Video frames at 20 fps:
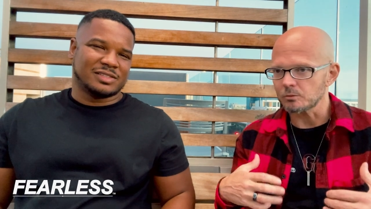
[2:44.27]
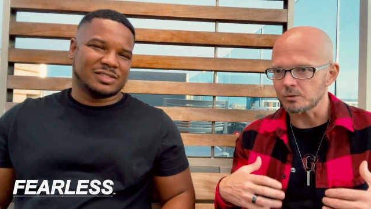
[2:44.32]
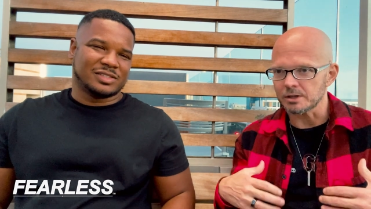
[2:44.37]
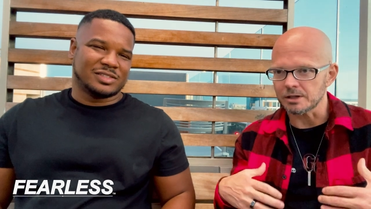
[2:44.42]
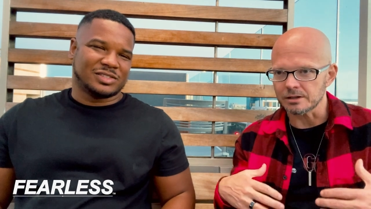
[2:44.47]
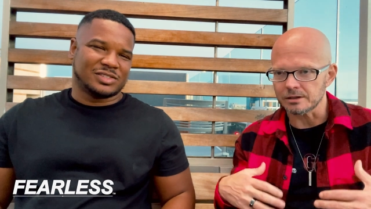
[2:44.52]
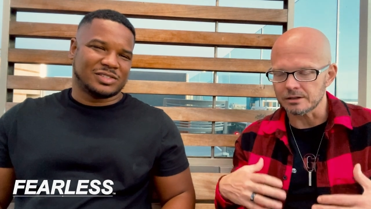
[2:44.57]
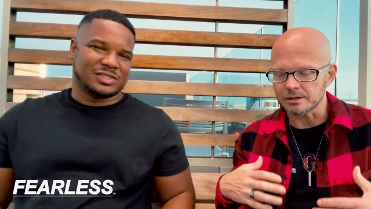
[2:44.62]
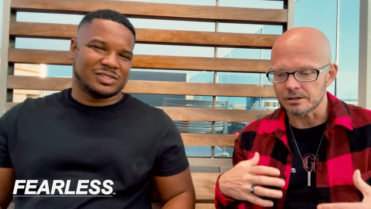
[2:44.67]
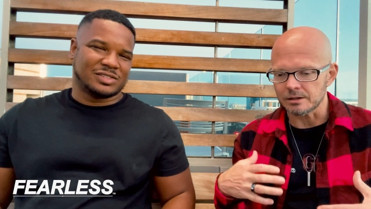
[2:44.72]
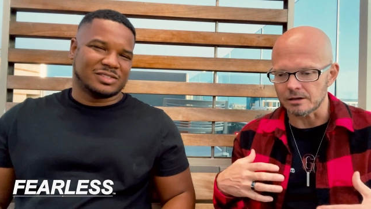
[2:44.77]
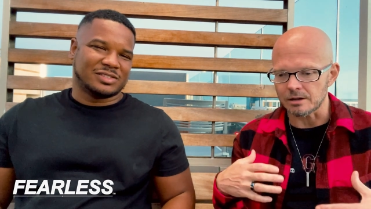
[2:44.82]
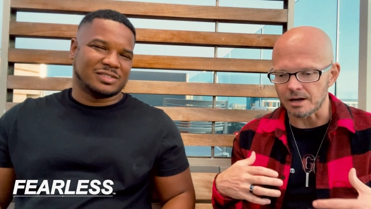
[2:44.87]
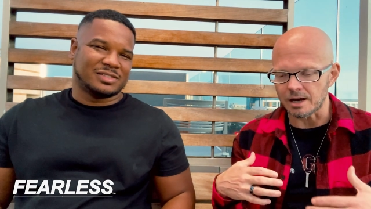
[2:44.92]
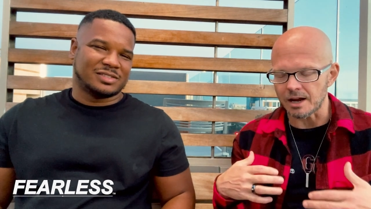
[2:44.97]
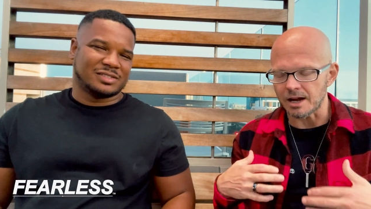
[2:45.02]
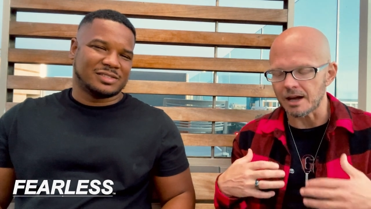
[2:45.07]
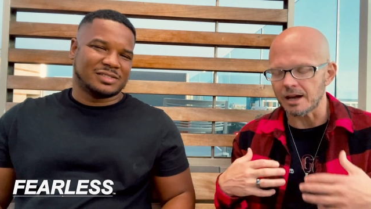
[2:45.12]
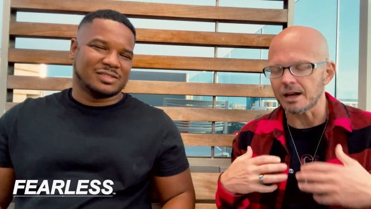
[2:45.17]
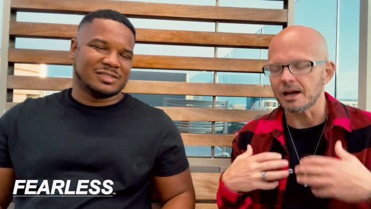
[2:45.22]
Speaker 1: wiggling her
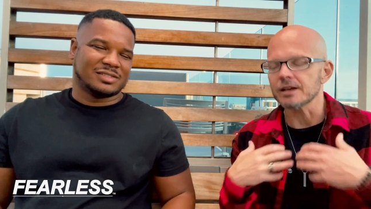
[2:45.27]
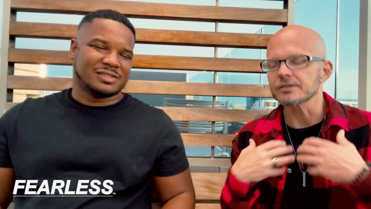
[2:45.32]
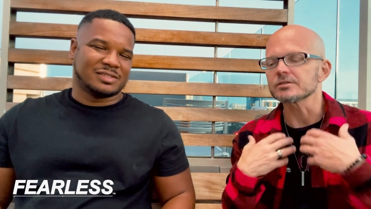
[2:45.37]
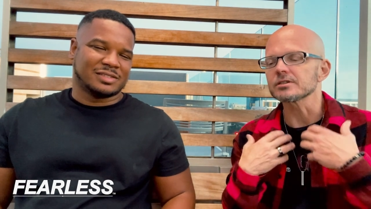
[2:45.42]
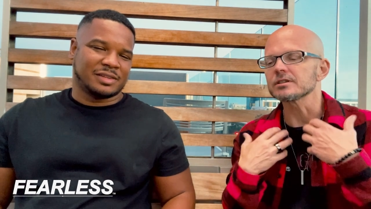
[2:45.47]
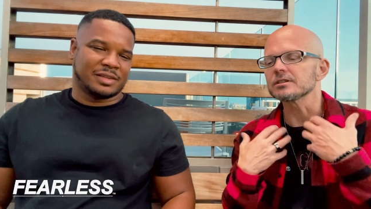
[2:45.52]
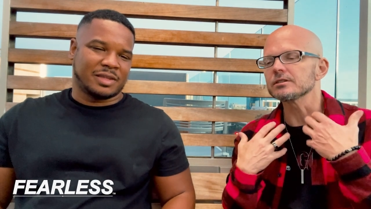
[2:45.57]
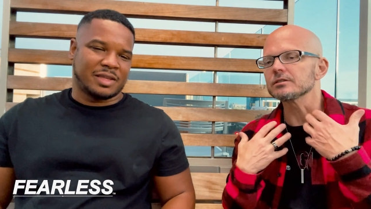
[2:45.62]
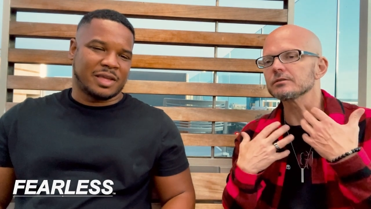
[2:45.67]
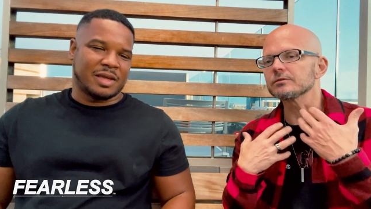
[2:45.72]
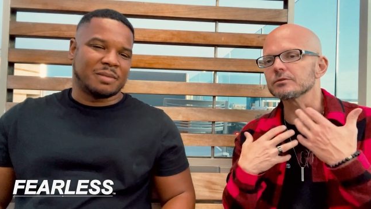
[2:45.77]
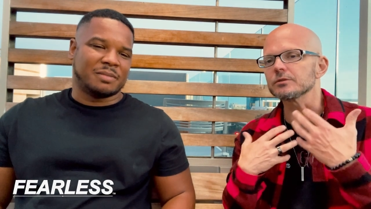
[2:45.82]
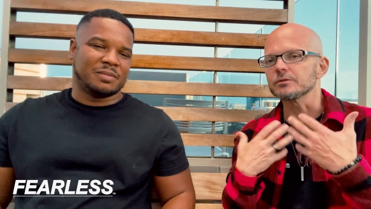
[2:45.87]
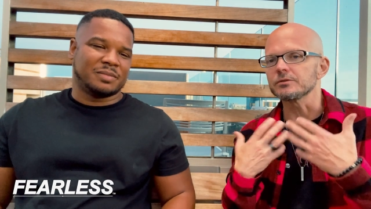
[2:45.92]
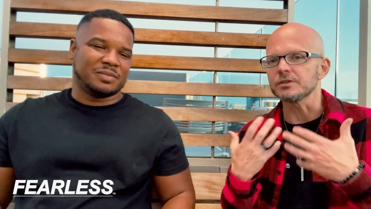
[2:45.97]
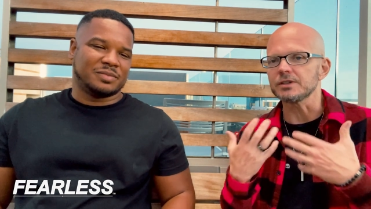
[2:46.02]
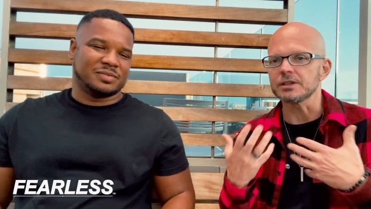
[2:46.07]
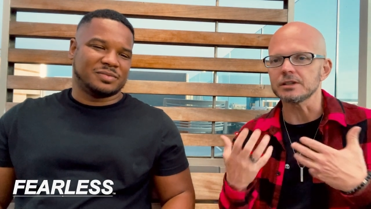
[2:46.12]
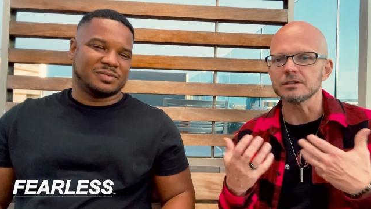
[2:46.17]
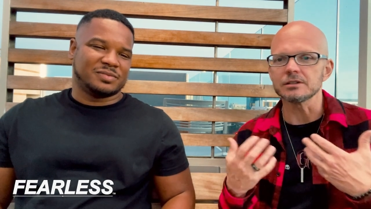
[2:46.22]
ass, a little
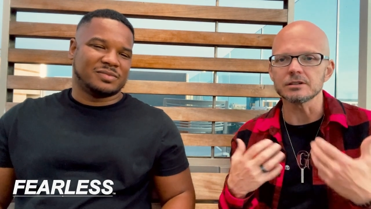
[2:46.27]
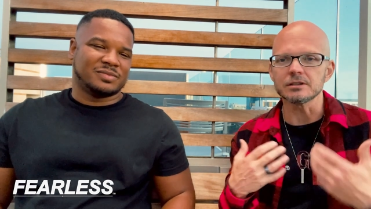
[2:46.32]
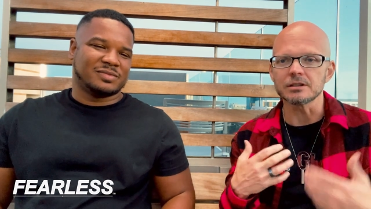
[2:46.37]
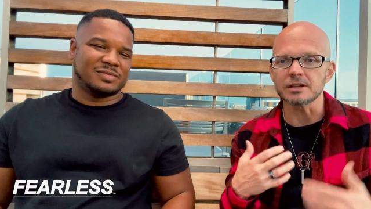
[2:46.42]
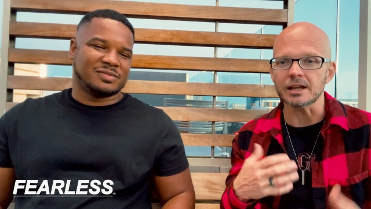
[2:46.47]
reveal,